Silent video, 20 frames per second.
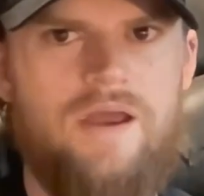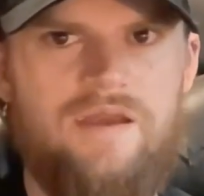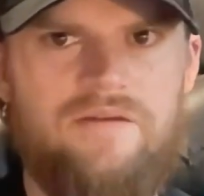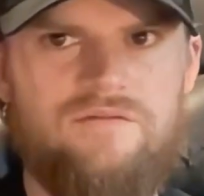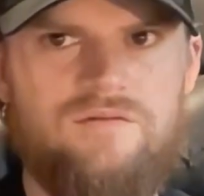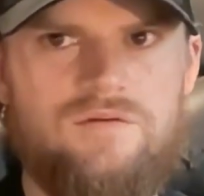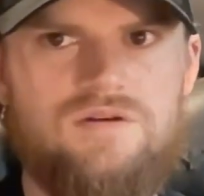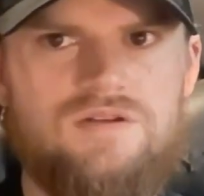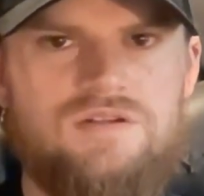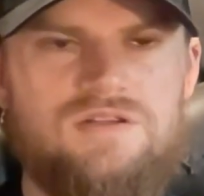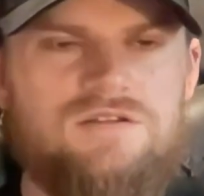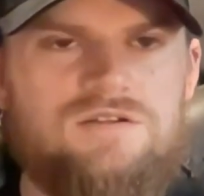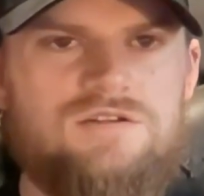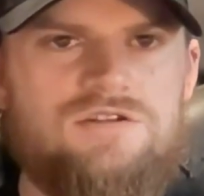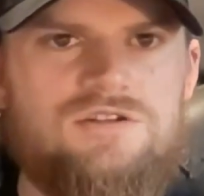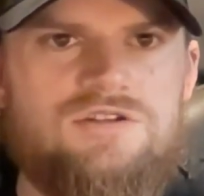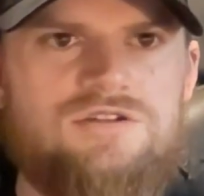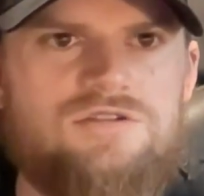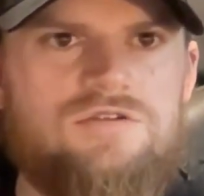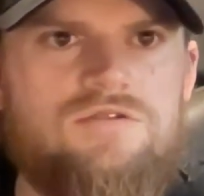everyone didn't
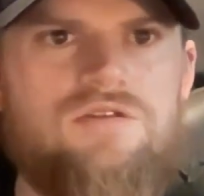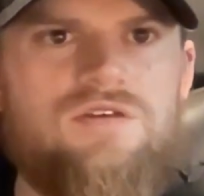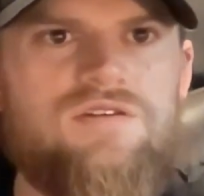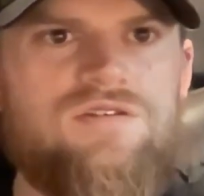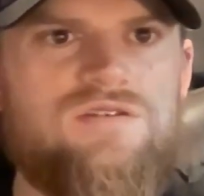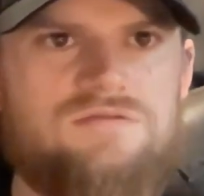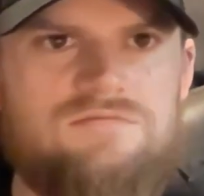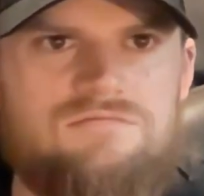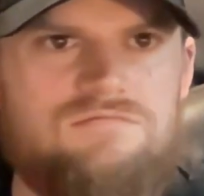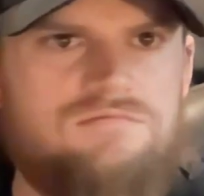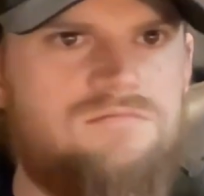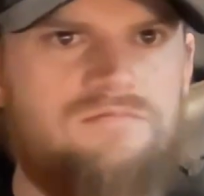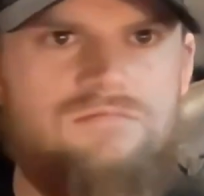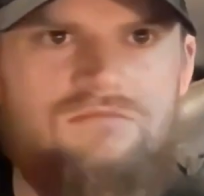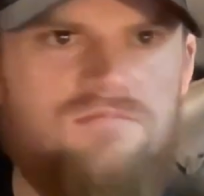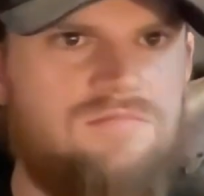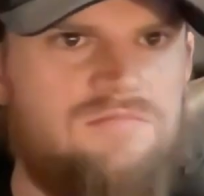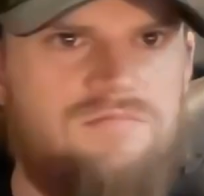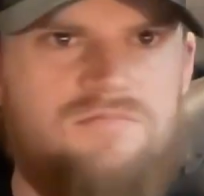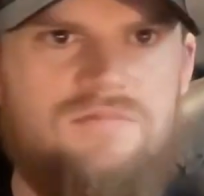just do this
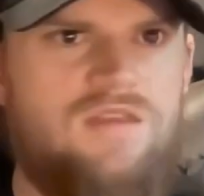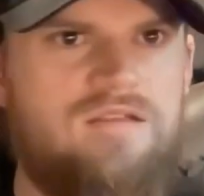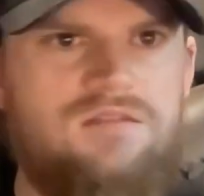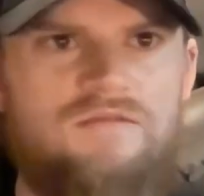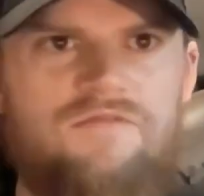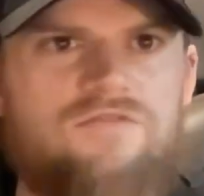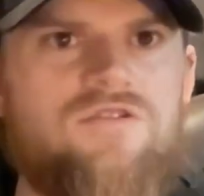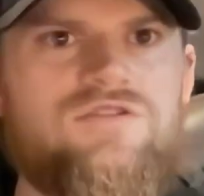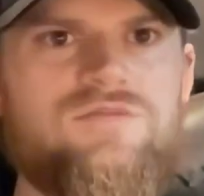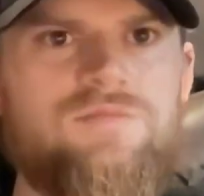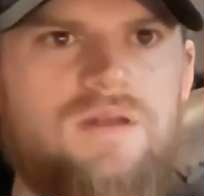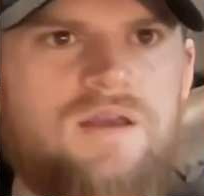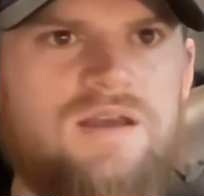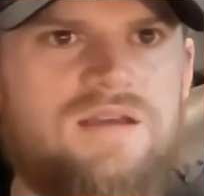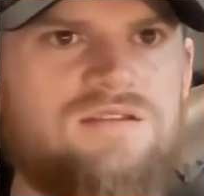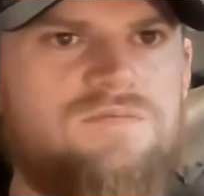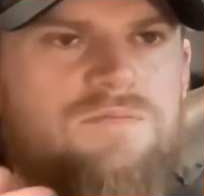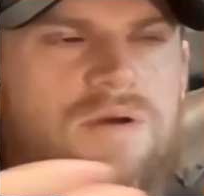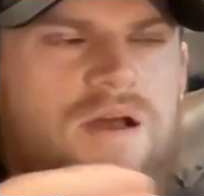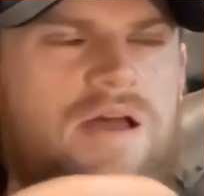in the first
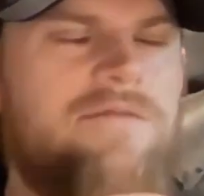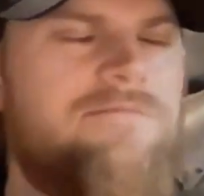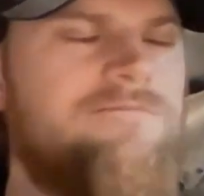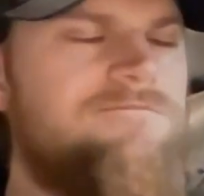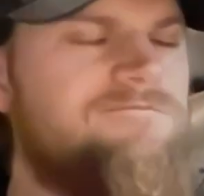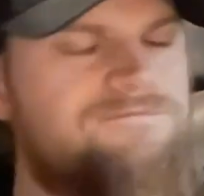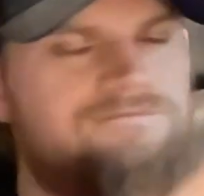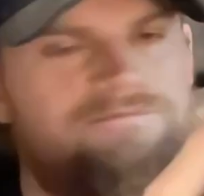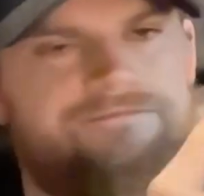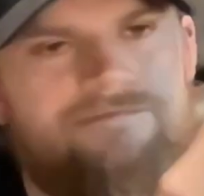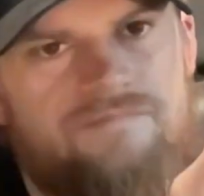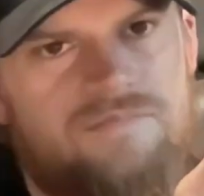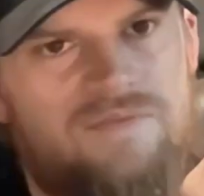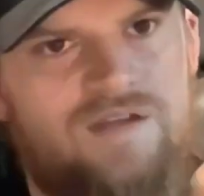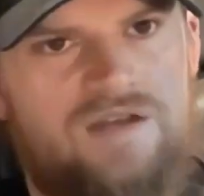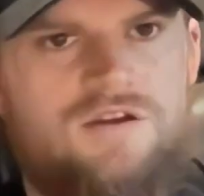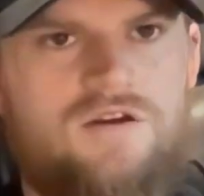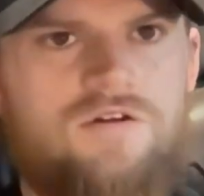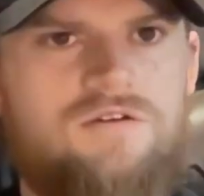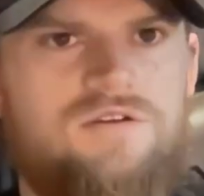place, but
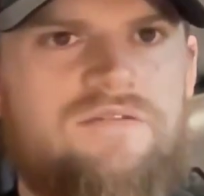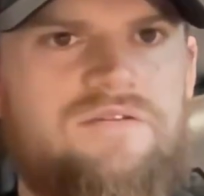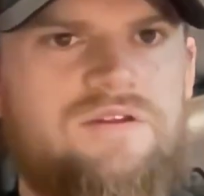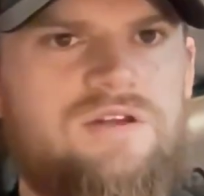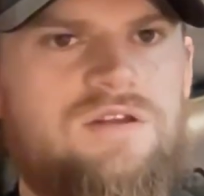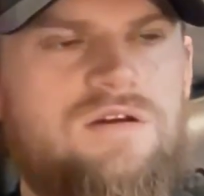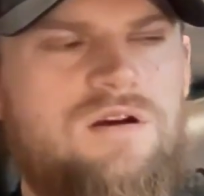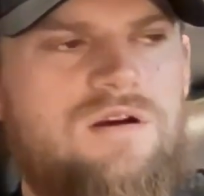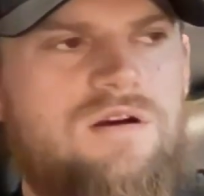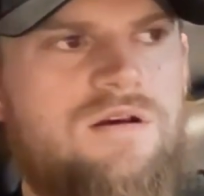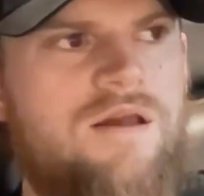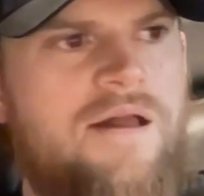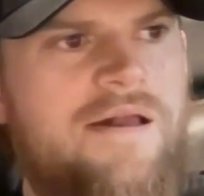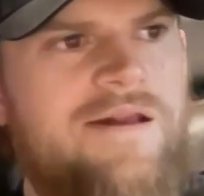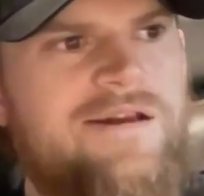live and learn.